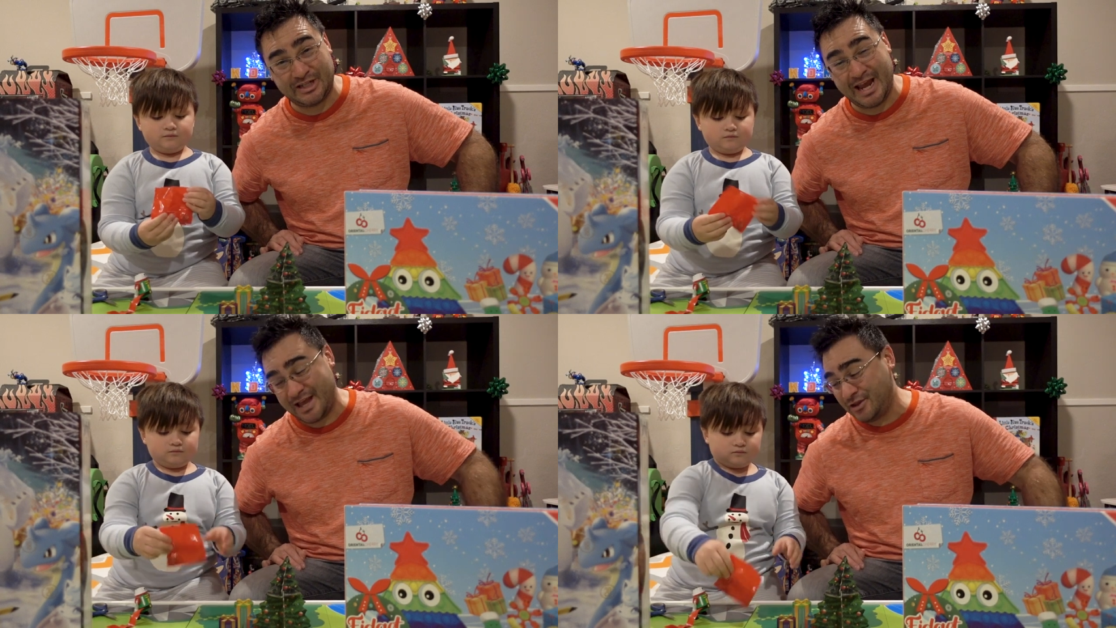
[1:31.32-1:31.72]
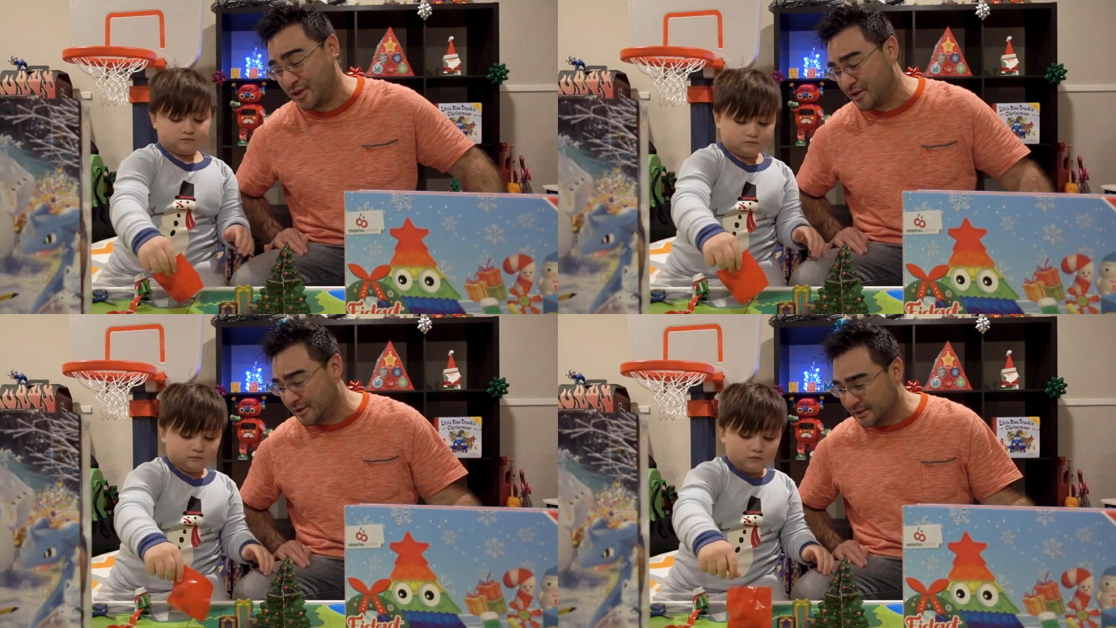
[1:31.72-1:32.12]

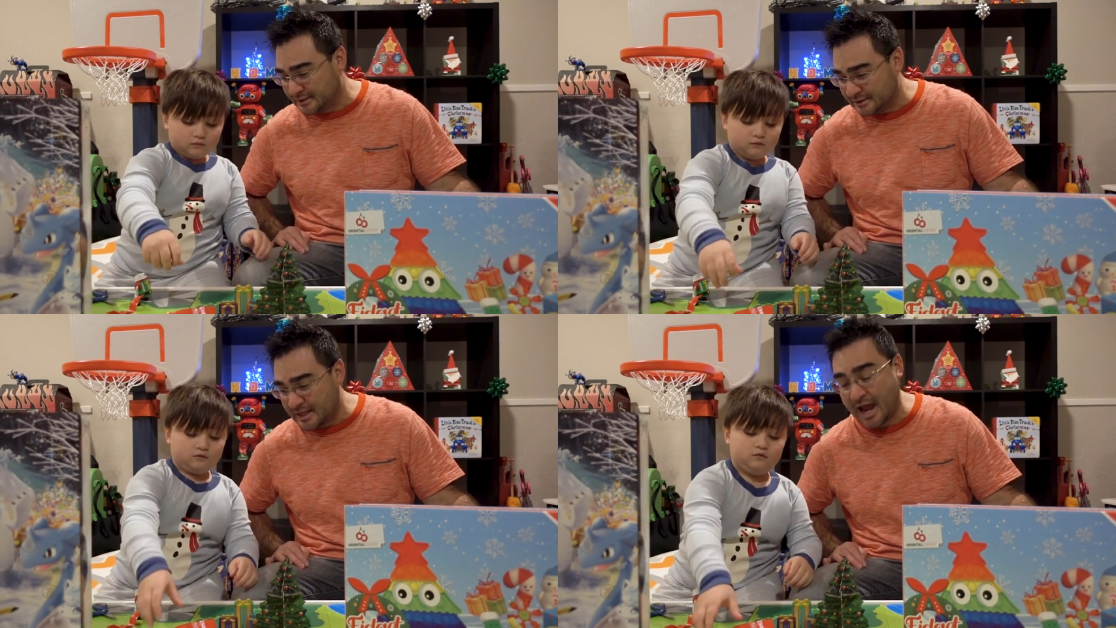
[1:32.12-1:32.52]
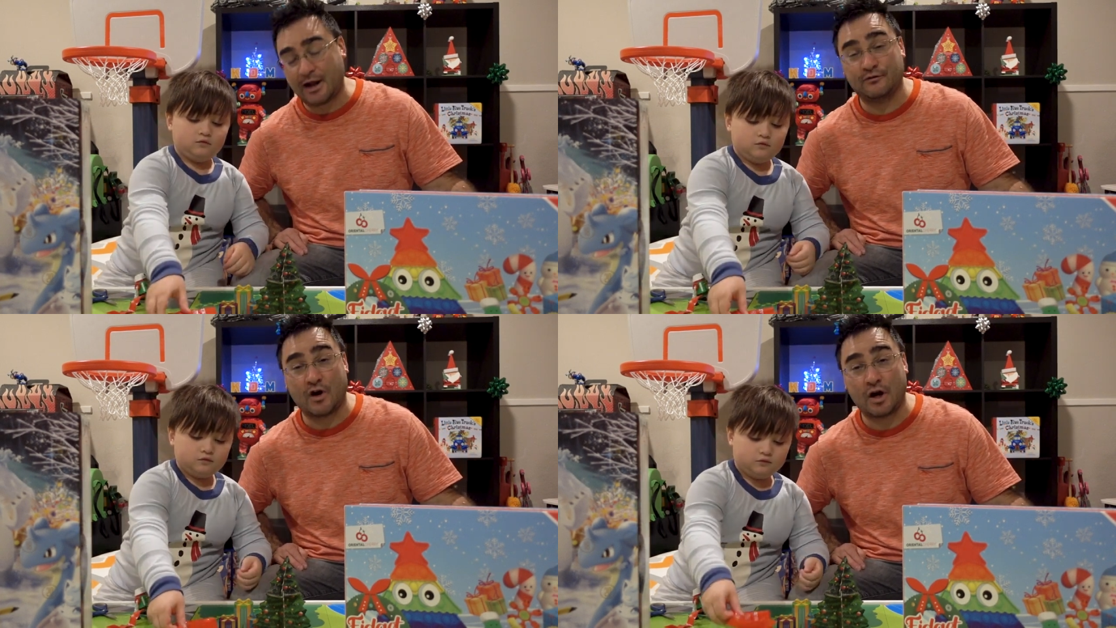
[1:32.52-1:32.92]
Speaker 1: tenth. Out
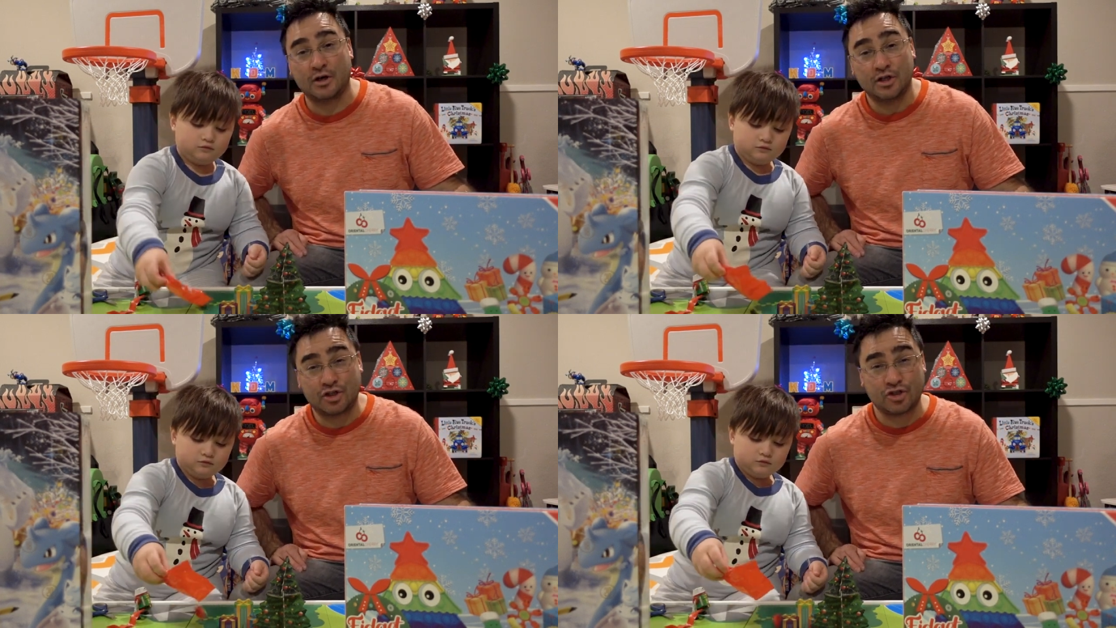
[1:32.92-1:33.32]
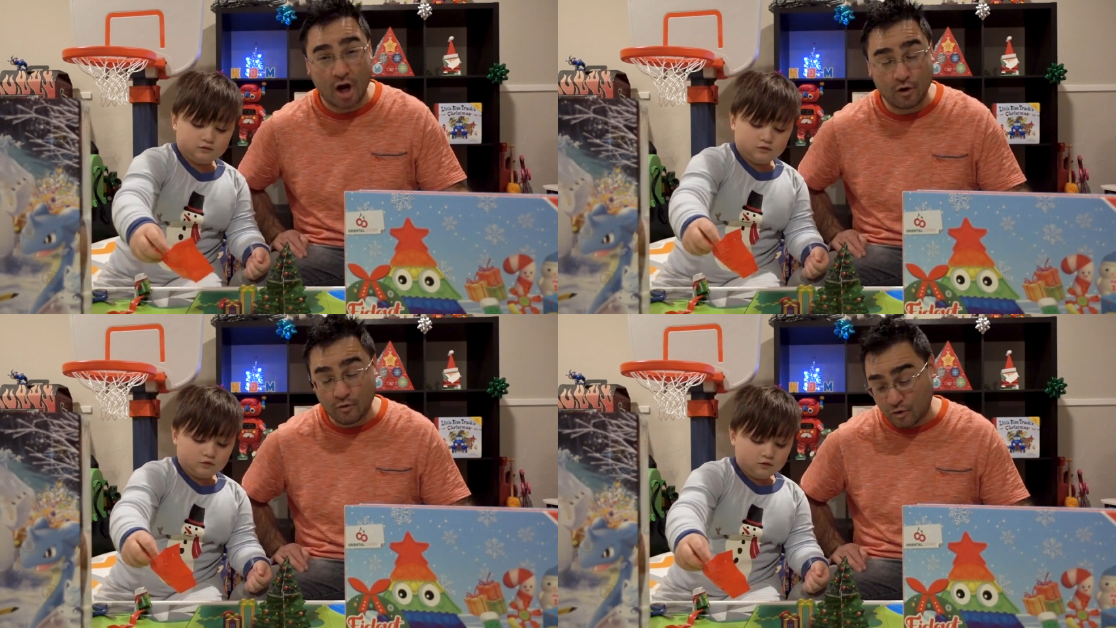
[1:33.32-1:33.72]
of our
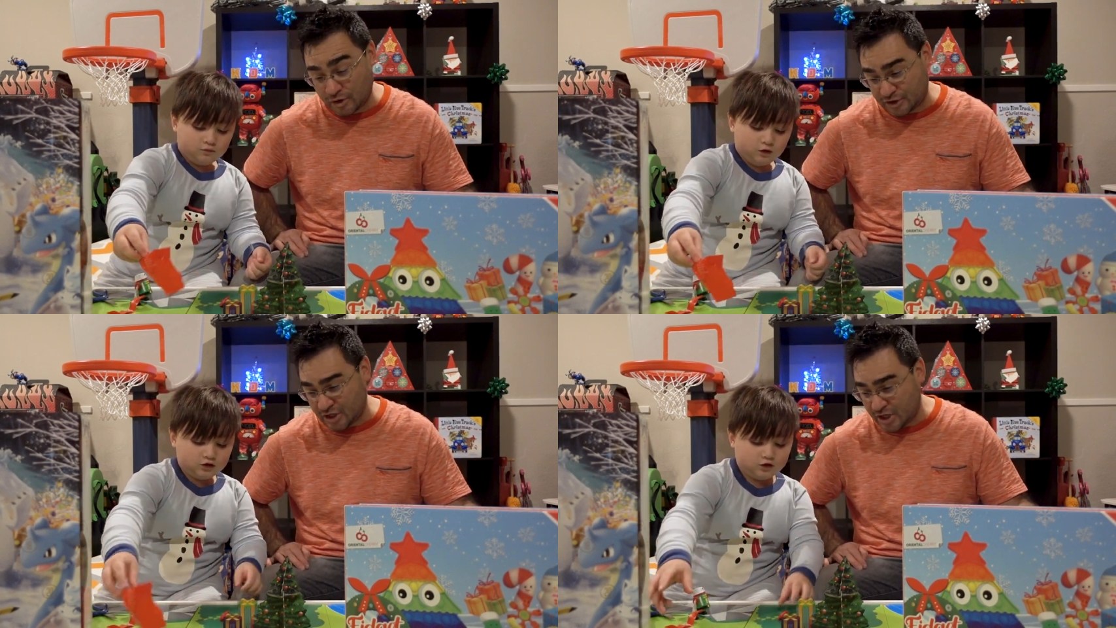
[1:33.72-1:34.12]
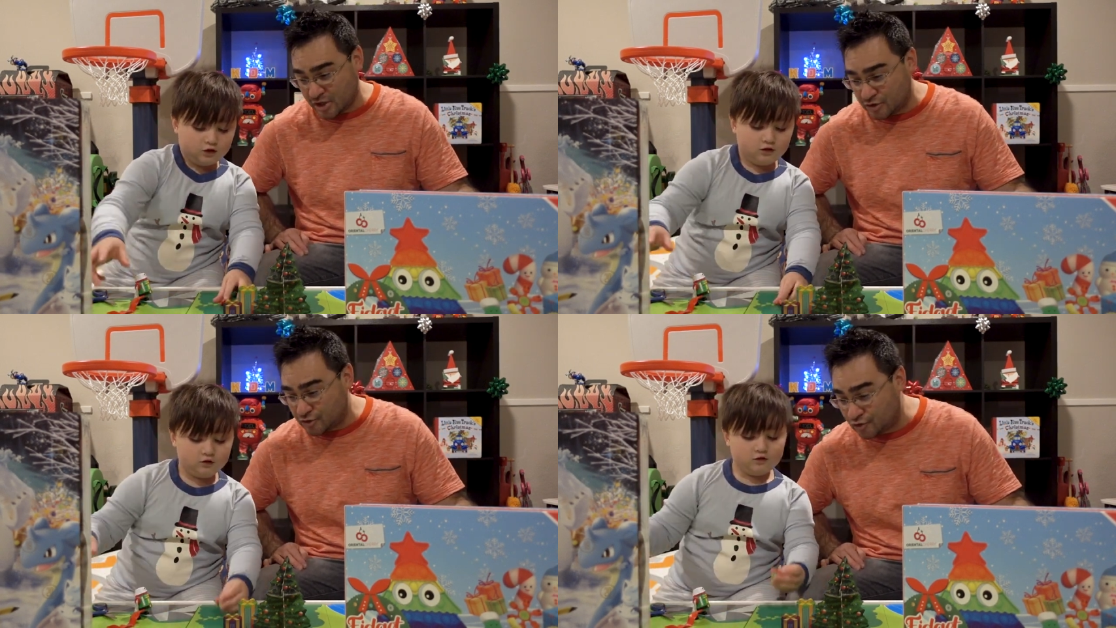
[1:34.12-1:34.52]
Star Wars what the?
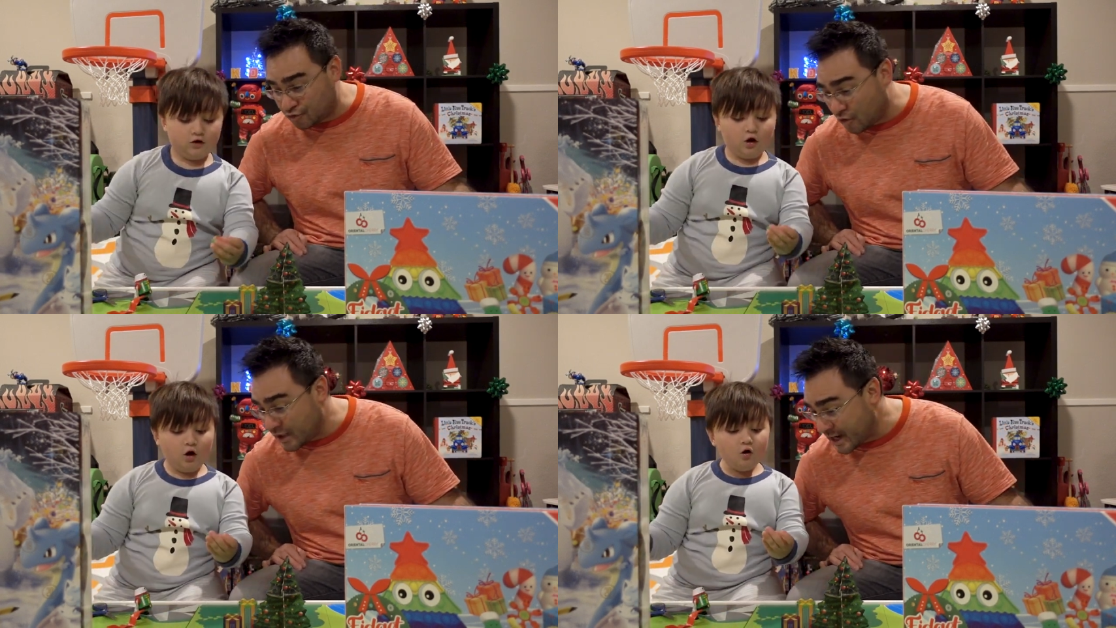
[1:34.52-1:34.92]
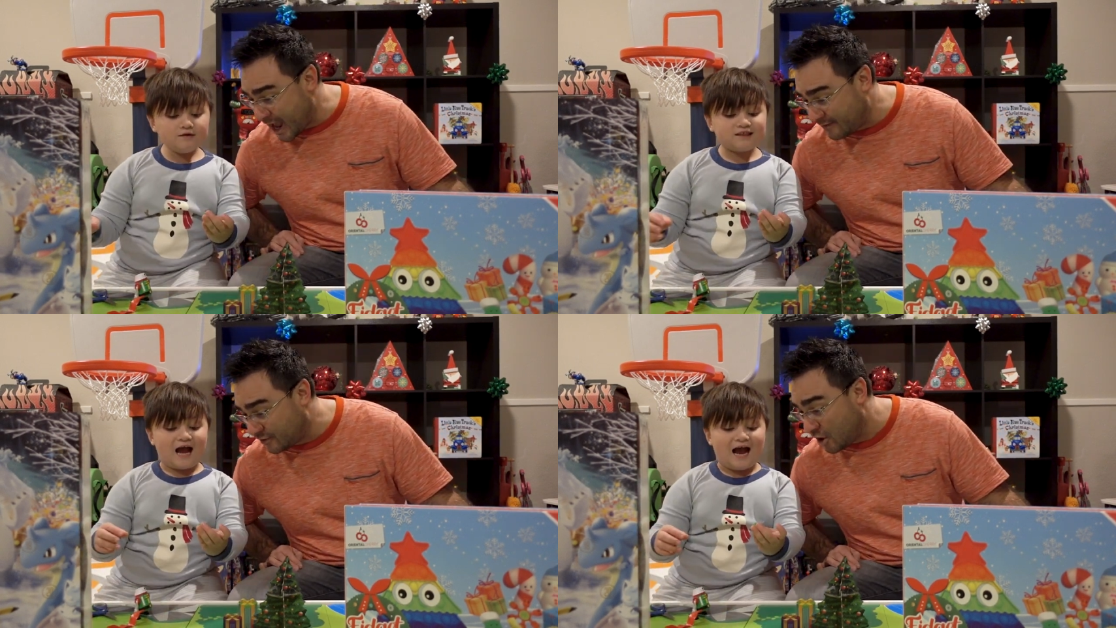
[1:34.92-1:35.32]
droid. Oh, it's
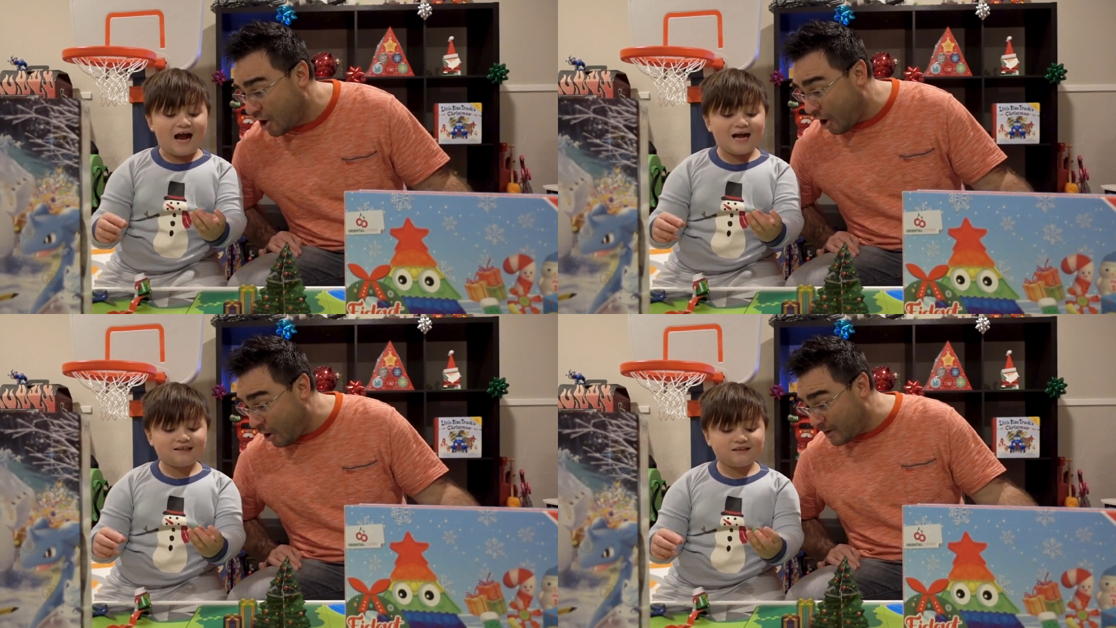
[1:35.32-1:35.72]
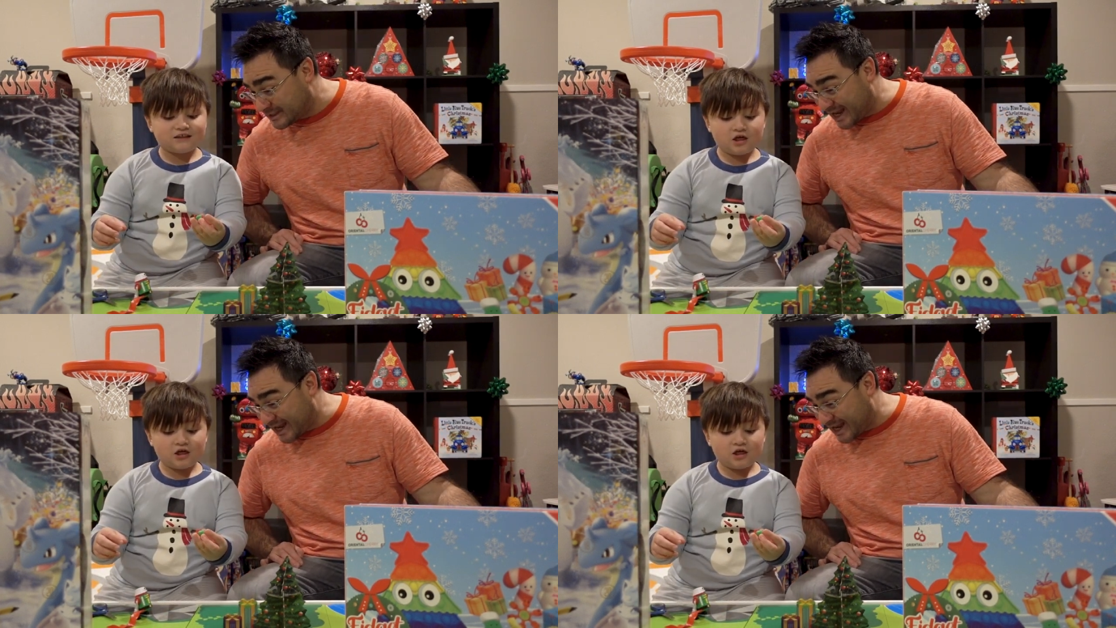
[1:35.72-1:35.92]
a hat. Oh, it's